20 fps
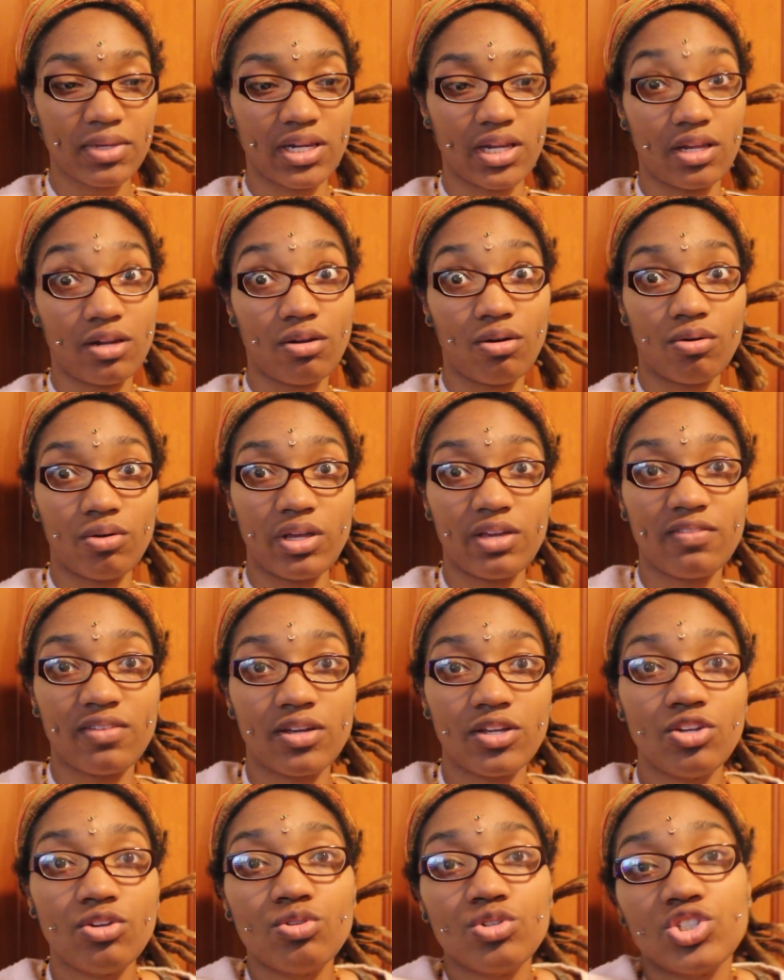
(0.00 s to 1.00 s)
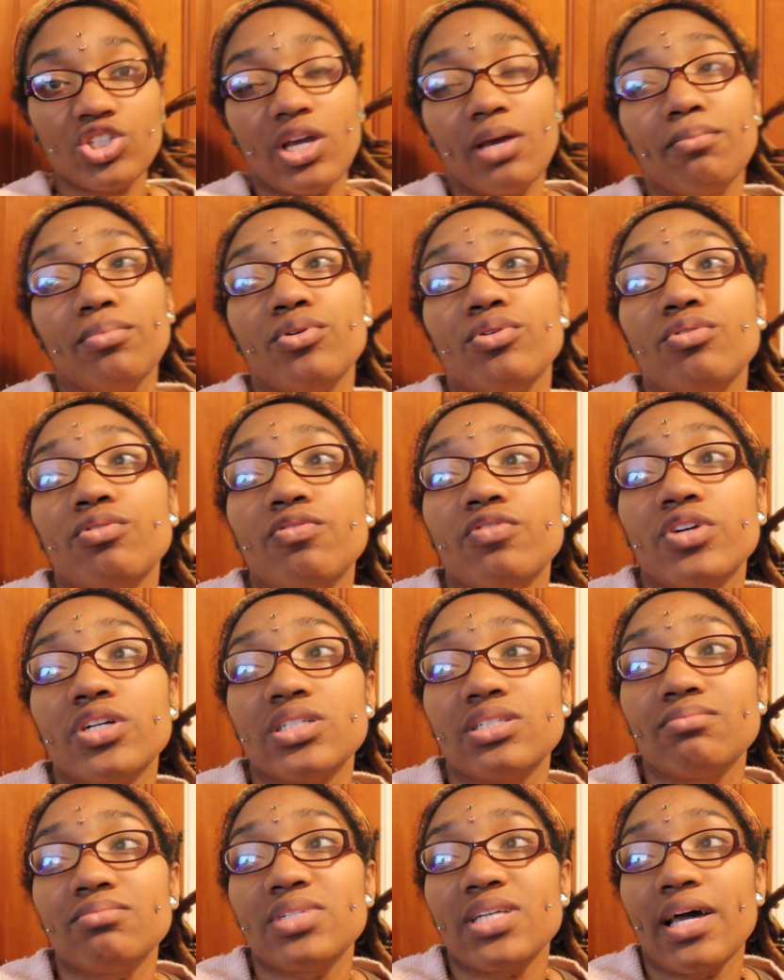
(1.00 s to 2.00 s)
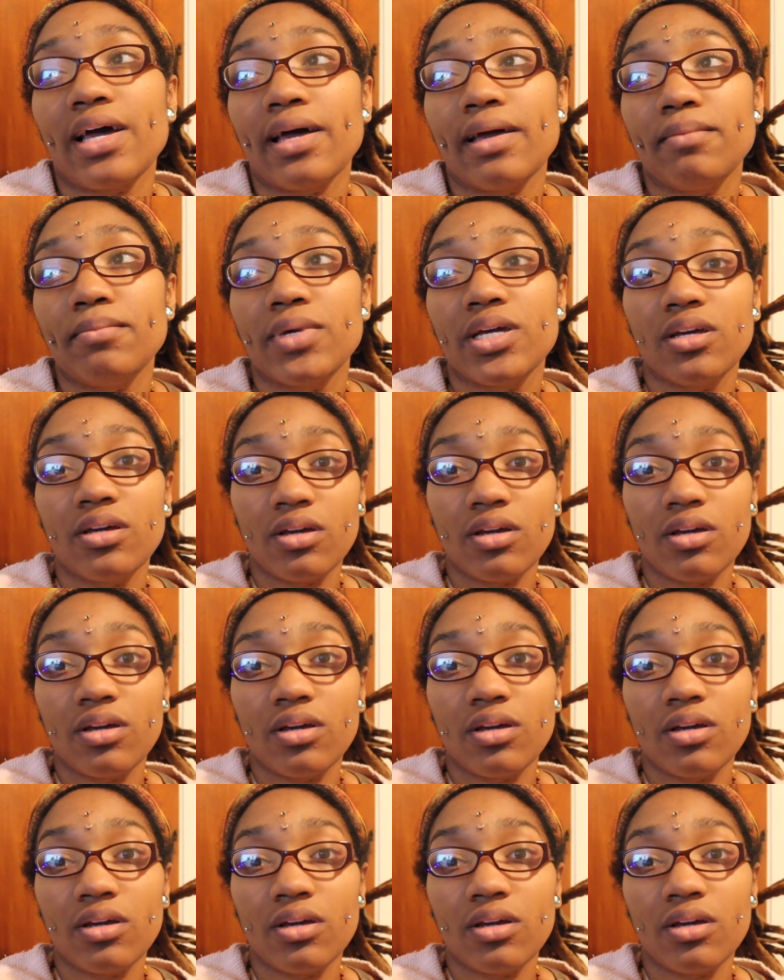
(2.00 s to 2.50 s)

and they don't even use shampoo for some time.